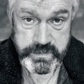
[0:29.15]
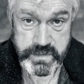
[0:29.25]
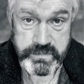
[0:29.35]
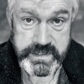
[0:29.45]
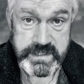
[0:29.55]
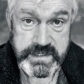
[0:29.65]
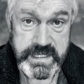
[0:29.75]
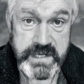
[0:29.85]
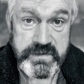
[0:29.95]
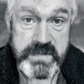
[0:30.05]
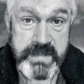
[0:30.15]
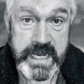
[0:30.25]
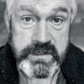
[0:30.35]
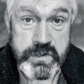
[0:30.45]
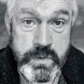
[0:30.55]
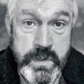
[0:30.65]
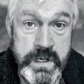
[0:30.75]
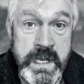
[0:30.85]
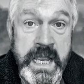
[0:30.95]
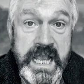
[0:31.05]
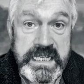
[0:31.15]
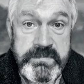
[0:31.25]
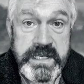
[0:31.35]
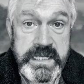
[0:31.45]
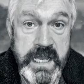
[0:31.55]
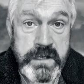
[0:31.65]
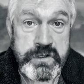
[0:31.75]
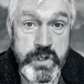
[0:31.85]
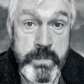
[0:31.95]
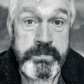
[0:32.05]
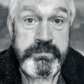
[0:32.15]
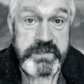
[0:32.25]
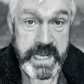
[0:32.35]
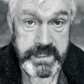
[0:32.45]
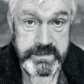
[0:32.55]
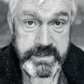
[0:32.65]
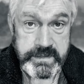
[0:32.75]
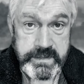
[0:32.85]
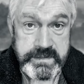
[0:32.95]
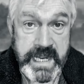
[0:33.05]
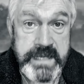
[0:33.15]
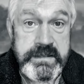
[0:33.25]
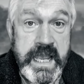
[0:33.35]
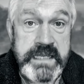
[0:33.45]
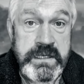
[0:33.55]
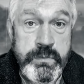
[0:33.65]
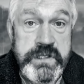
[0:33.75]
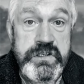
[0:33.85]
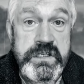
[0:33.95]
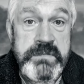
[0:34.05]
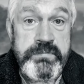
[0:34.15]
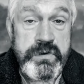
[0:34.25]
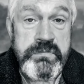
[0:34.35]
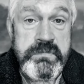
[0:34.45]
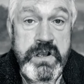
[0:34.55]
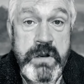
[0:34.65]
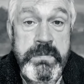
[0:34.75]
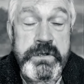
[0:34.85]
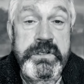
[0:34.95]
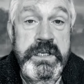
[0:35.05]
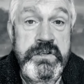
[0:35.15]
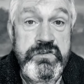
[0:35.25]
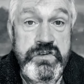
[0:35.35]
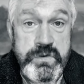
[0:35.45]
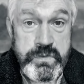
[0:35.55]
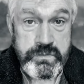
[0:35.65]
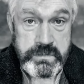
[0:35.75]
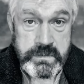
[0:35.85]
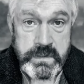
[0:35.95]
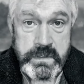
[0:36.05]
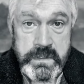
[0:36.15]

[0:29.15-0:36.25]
No, this year the backdoor has been locked up tight, tight as a witch's broom cupboard in June.